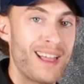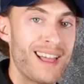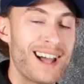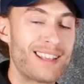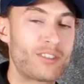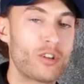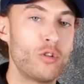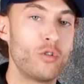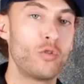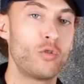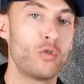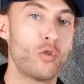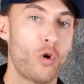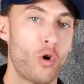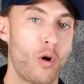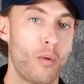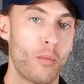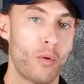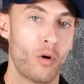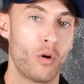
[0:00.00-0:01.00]
That's a
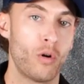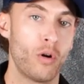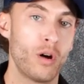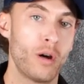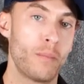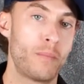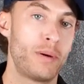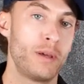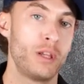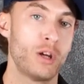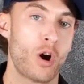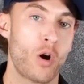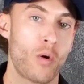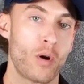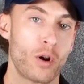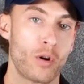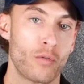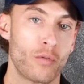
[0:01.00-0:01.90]
normal PR